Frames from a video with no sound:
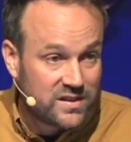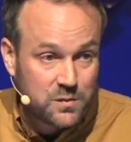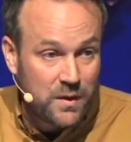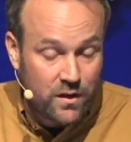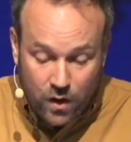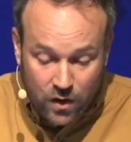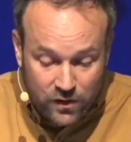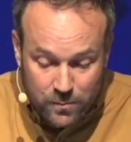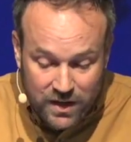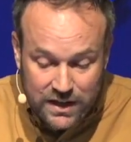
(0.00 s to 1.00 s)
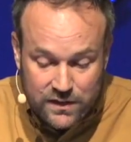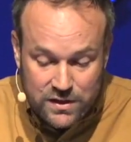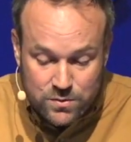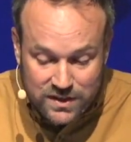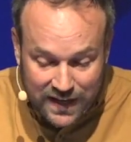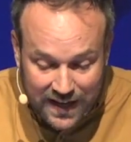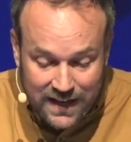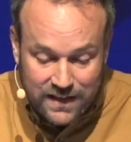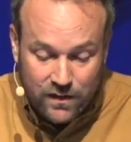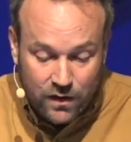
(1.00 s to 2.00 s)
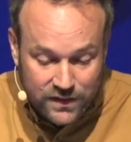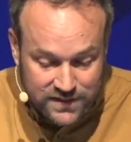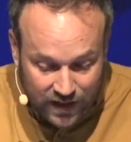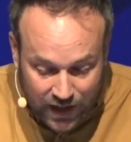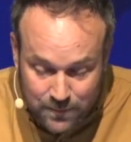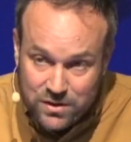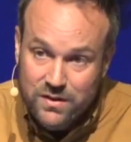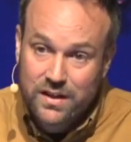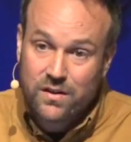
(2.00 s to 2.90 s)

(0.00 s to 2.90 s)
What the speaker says: Spend all the money that you can, and all the time that you can,